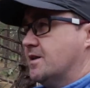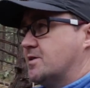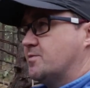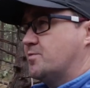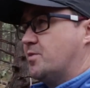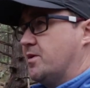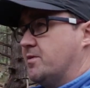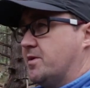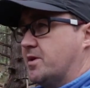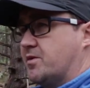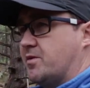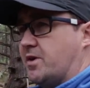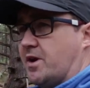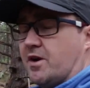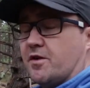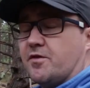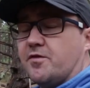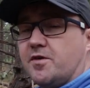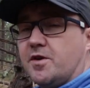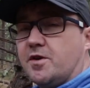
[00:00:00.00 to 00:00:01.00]
There's probably quite
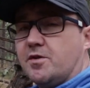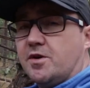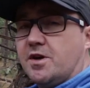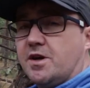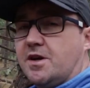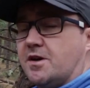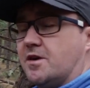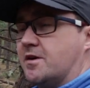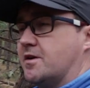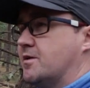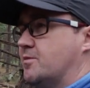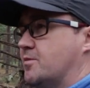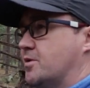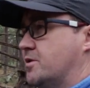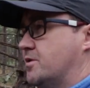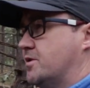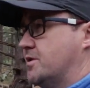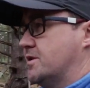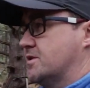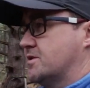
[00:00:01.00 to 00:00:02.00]
a few here, to be
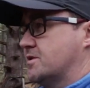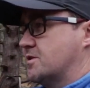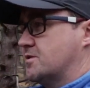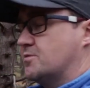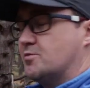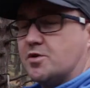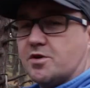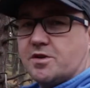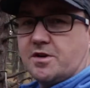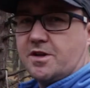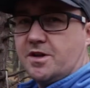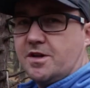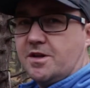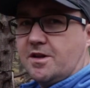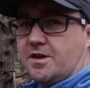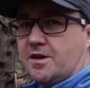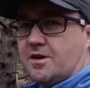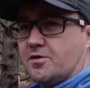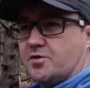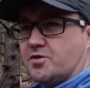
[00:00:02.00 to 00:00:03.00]
honest. There's more
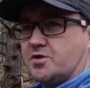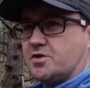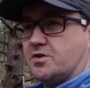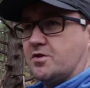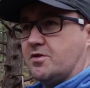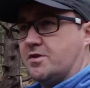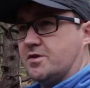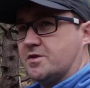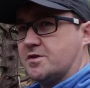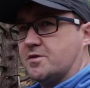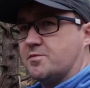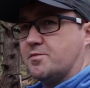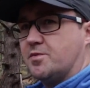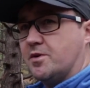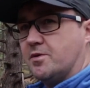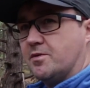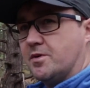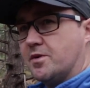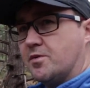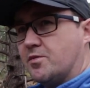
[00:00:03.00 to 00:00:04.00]
detailed shots or
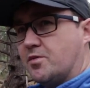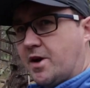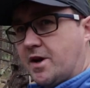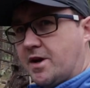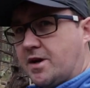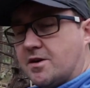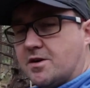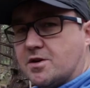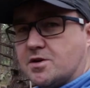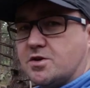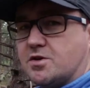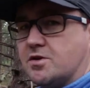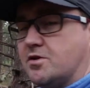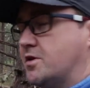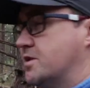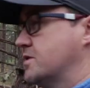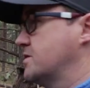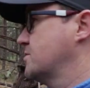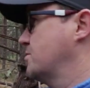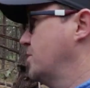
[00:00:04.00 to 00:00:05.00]
probably wider
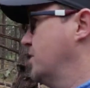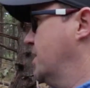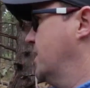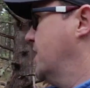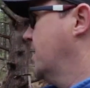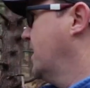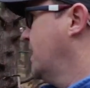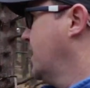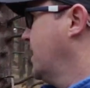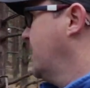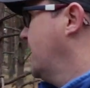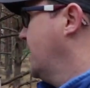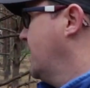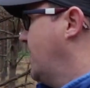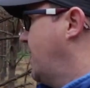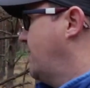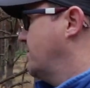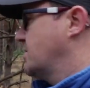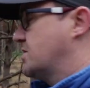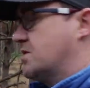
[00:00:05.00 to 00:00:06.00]
shots, but
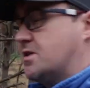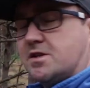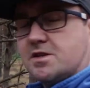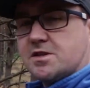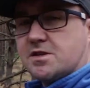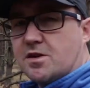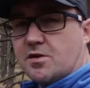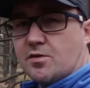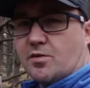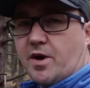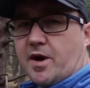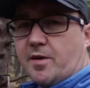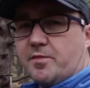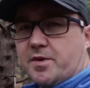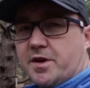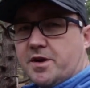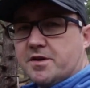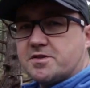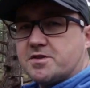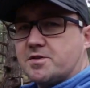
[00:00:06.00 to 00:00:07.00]
I'm just going to see what
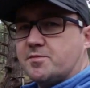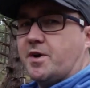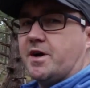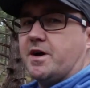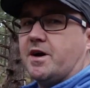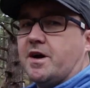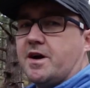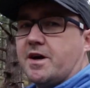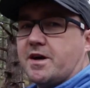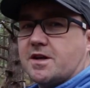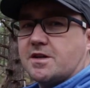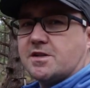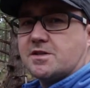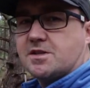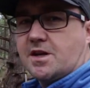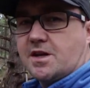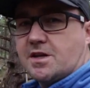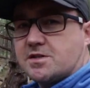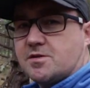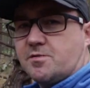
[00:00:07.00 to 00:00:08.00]
appeals to my eye and
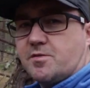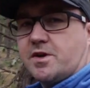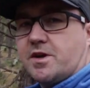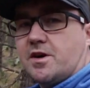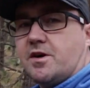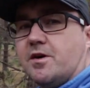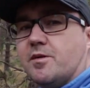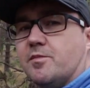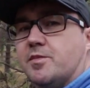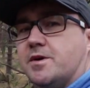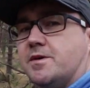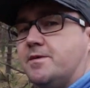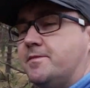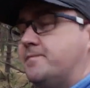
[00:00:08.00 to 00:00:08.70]
set something up.